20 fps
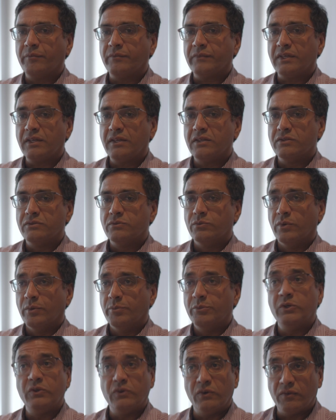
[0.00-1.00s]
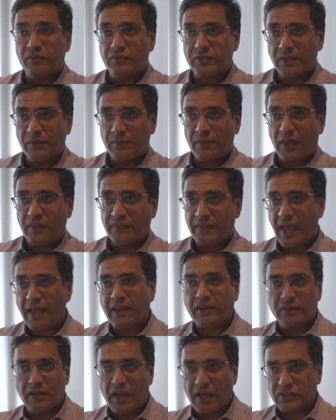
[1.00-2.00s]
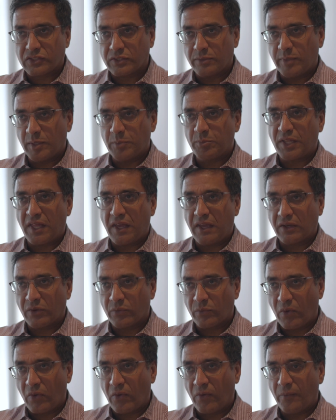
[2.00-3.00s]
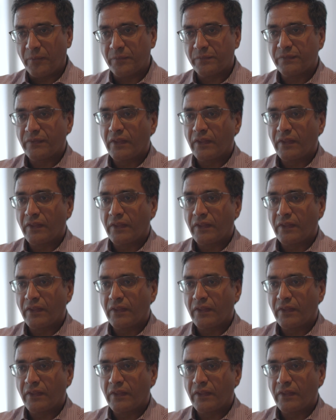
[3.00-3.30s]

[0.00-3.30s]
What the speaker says: is removed, and that could actually be playing a role.